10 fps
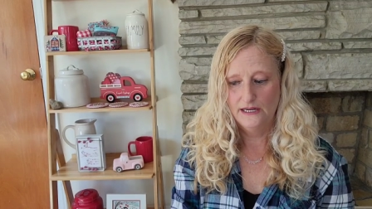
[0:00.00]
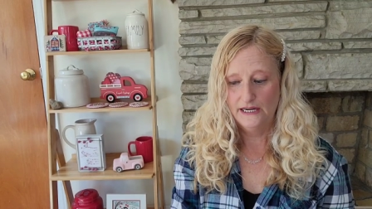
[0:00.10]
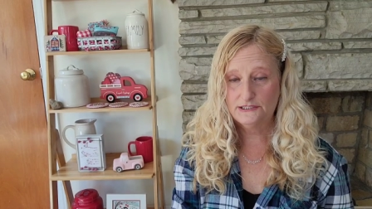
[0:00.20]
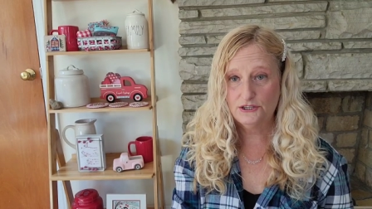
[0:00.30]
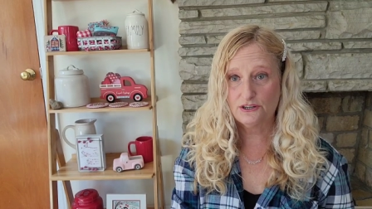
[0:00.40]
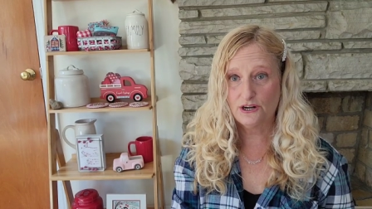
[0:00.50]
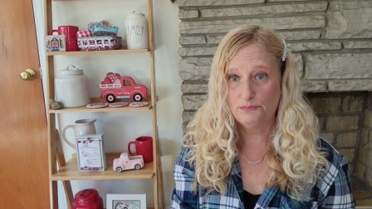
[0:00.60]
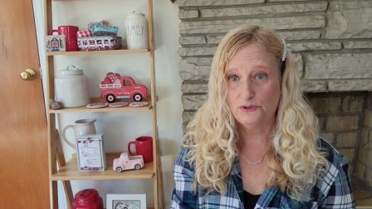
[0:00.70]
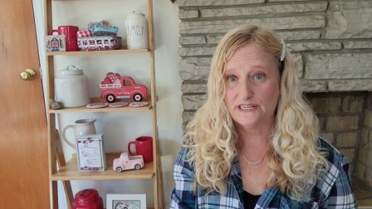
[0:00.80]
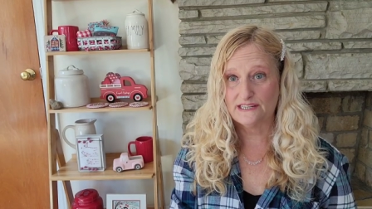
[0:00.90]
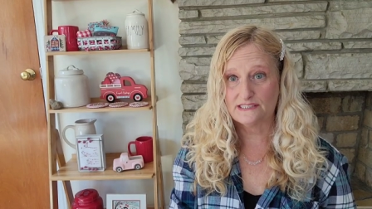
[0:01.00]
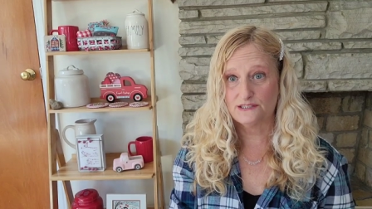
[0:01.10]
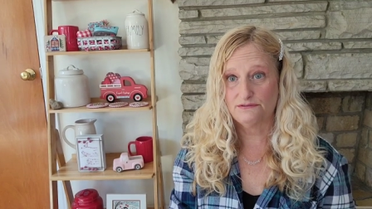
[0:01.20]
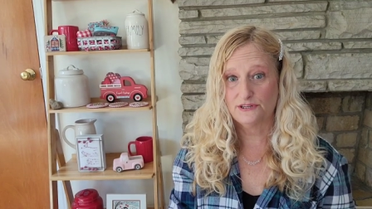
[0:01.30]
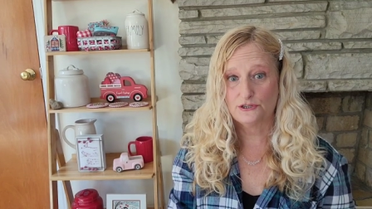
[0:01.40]
It took a couple of days
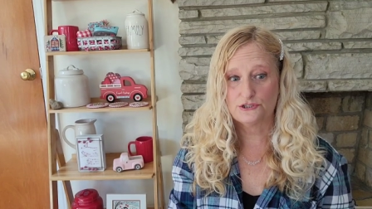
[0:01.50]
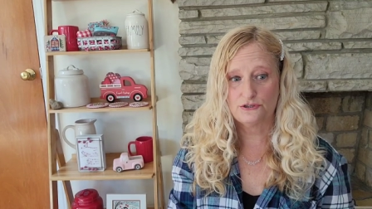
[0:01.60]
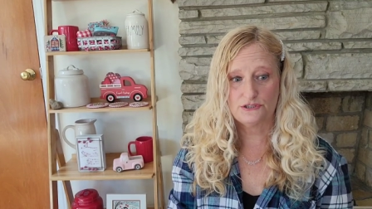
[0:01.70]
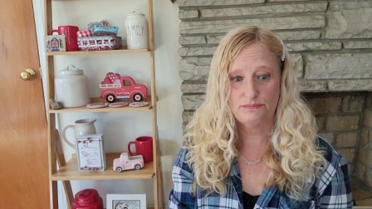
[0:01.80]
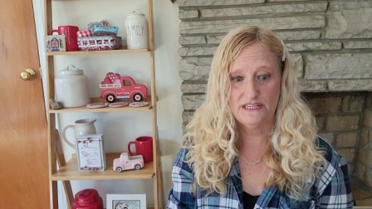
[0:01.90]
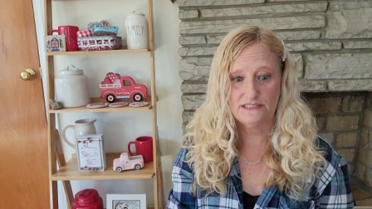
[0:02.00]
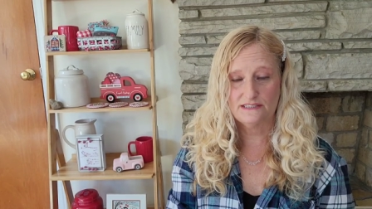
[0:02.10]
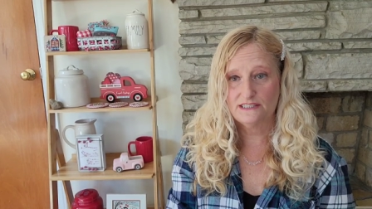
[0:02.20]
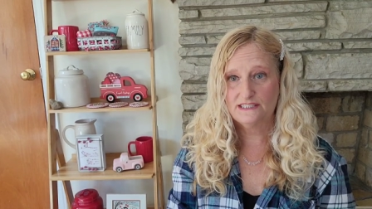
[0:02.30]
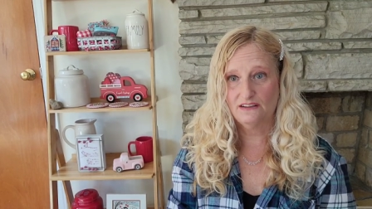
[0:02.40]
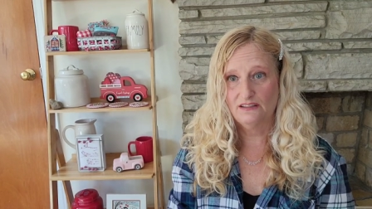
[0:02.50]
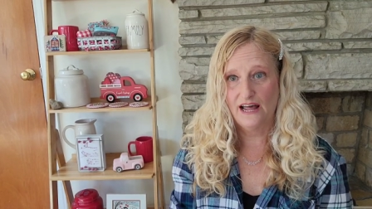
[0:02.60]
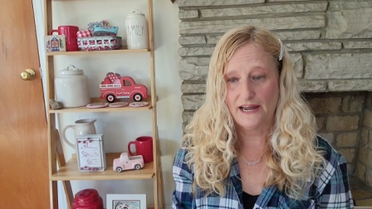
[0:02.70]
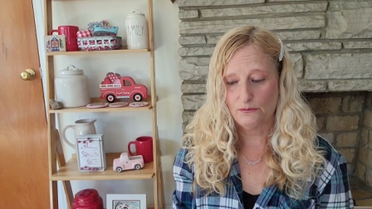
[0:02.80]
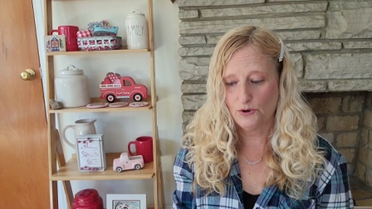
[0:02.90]
to finish those pieces. It's a
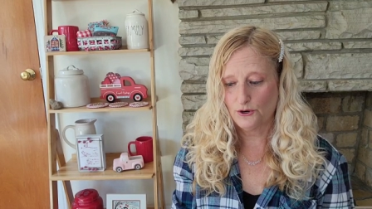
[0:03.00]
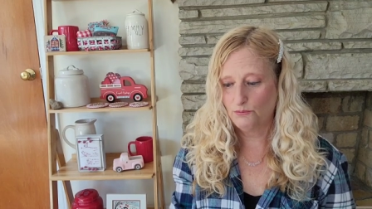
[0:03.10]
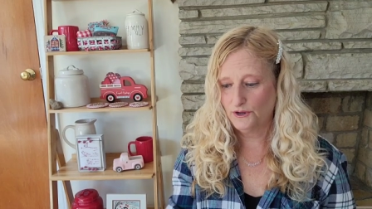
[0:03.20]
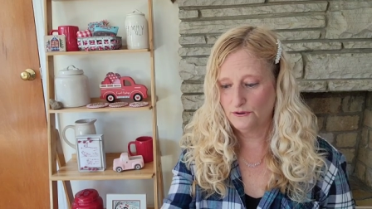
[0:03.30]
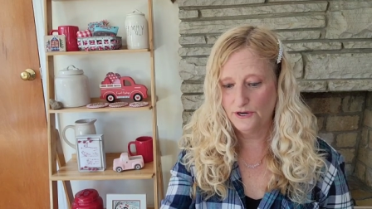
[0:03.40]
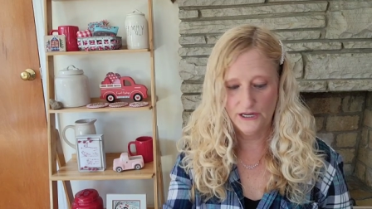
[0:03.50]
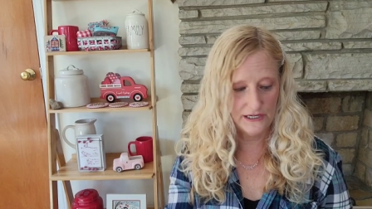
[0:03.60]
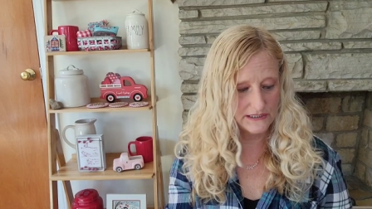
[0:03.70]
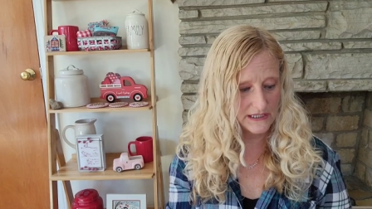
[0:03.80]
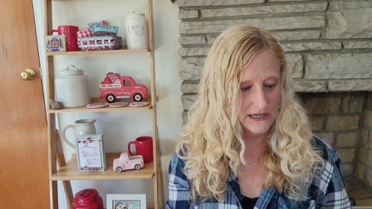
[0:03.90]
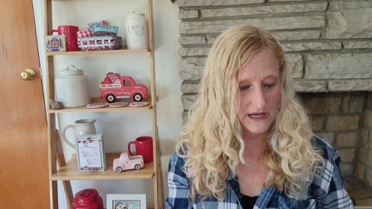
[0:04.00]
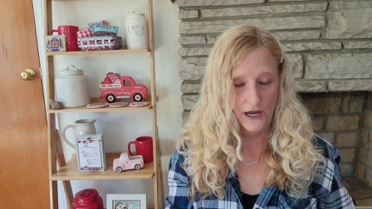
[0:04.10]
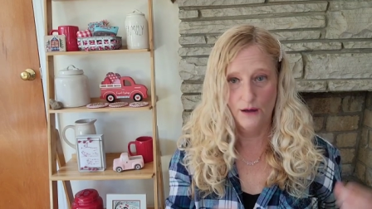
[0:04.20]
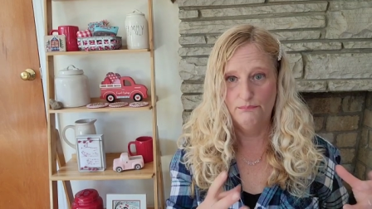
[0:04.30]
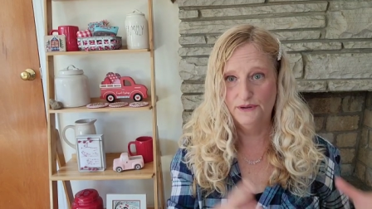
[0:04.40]
lot of work, whether it's
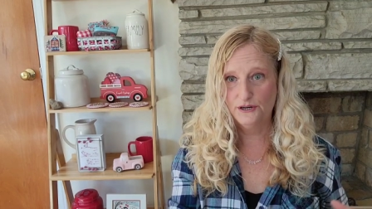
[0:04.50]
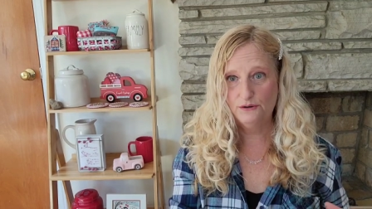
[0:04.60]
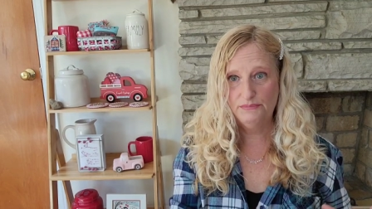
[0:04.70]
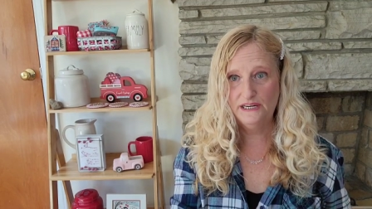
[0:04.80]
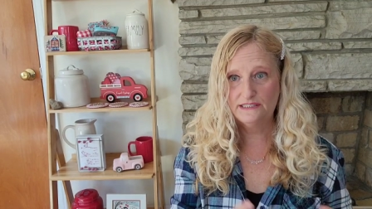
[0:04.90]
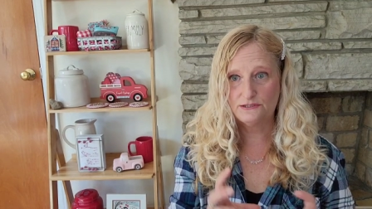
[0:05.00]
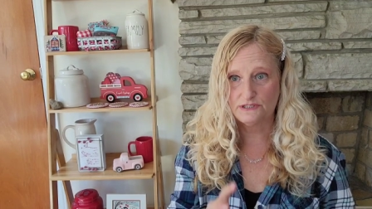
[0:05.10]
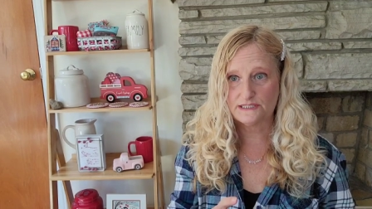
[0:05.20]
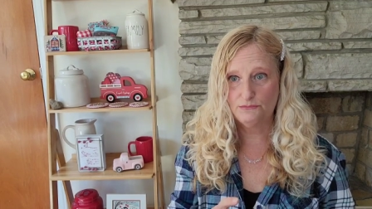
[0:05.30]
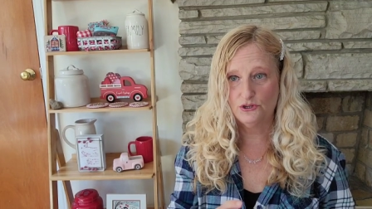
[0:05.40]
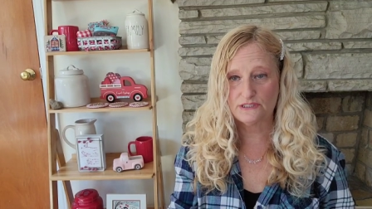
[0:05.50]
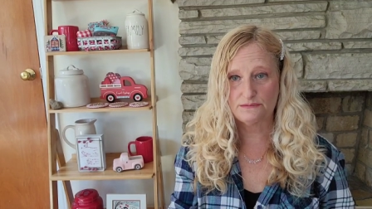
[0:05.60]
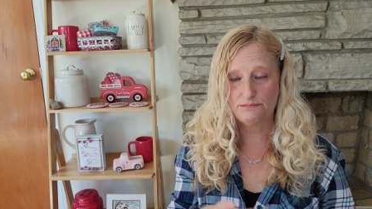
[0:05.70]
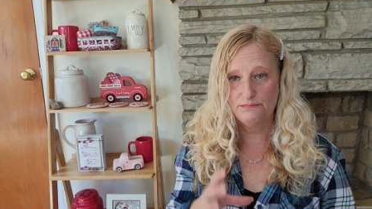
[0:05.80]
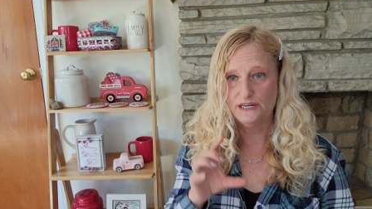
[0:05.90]
a bigger piece or a smaller
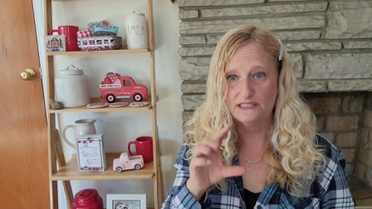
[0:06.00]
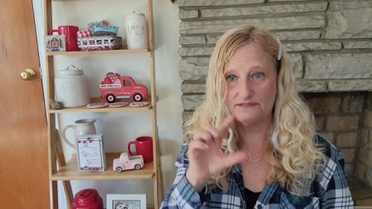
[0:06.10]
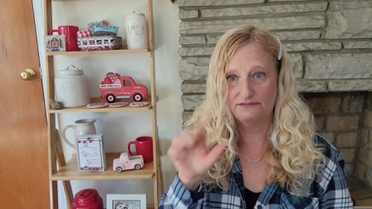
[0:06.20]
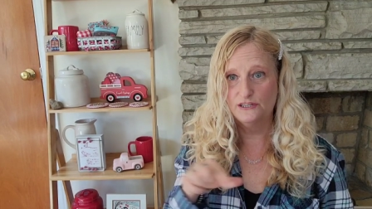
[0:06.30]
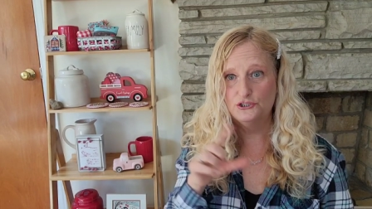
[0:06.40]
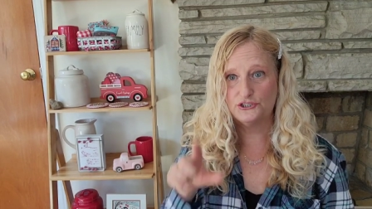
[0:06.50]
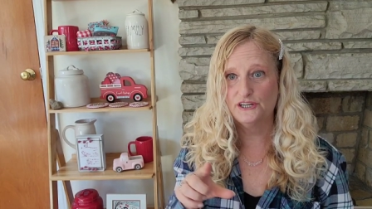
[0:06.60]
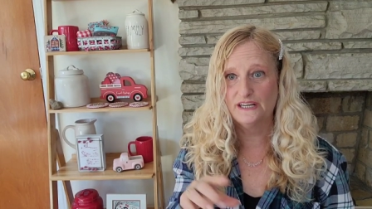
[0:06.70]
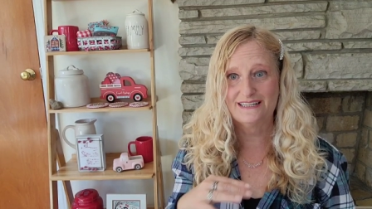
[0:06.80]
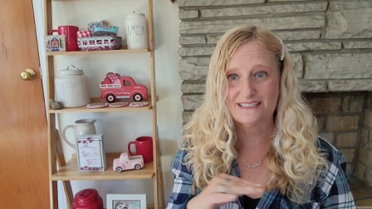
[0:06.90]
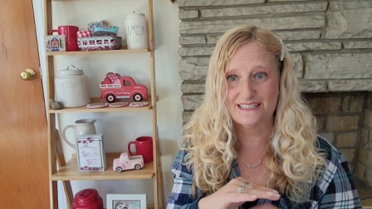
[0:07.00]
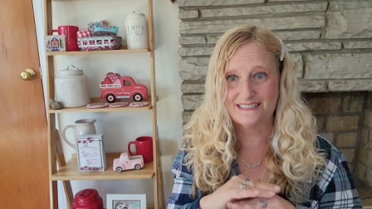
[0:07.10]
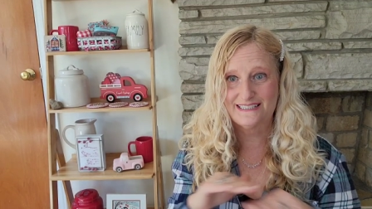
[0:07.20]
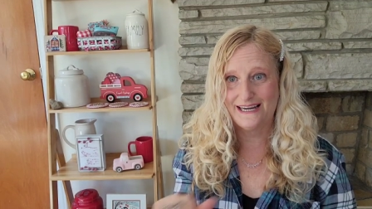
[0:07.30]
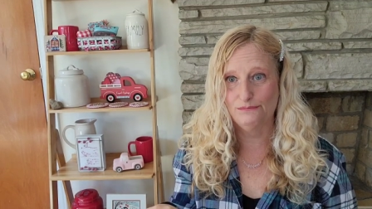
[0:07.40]
piece. Finishing it is the
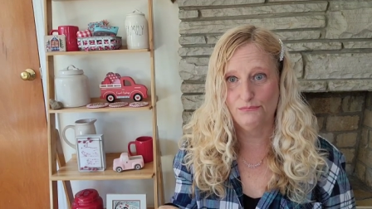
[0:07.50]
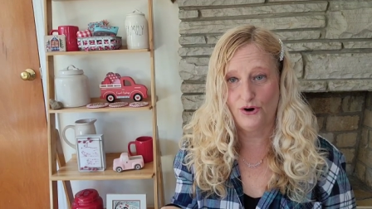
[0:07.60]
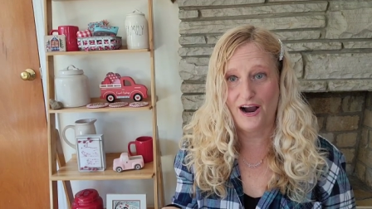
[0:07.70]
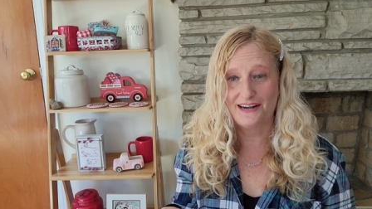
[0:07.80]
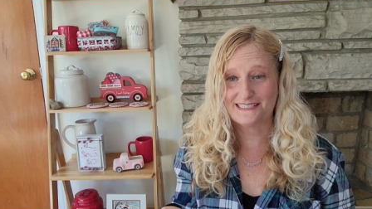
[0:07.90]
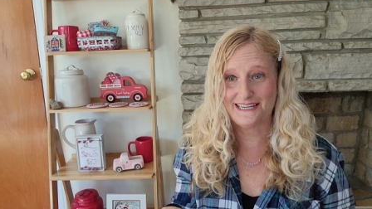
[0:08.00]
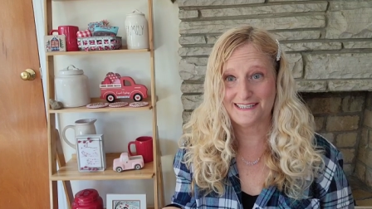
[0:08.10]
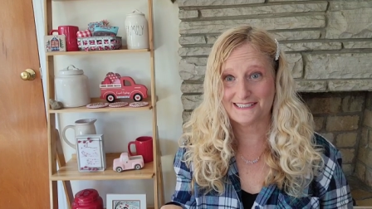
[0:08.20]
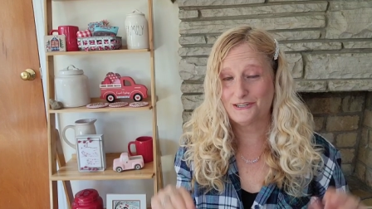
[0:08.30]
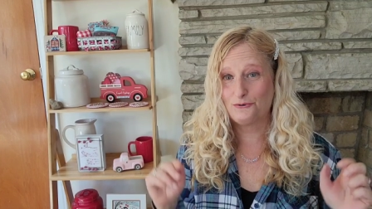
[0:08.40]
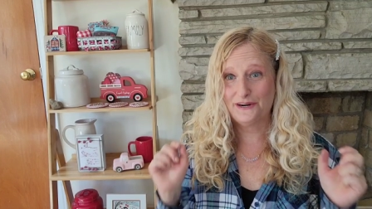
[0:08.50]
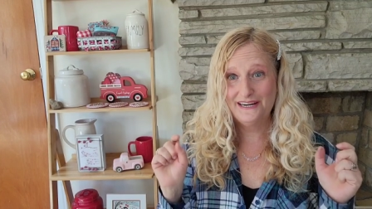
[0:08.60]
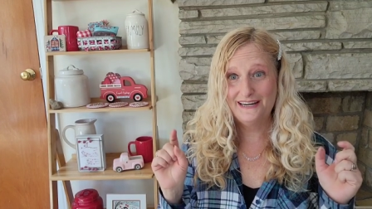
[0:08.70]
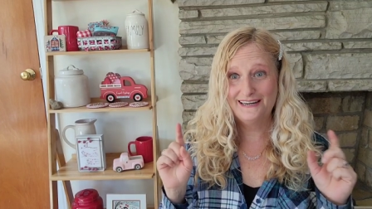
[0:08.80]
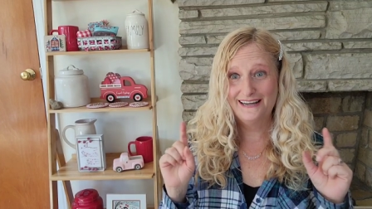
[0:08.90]
same process. So
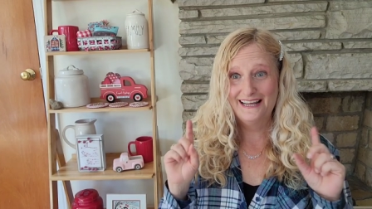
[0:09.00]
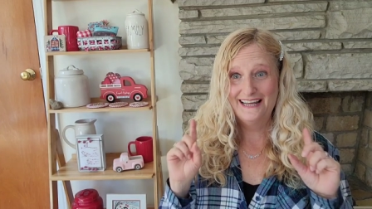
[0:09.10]
it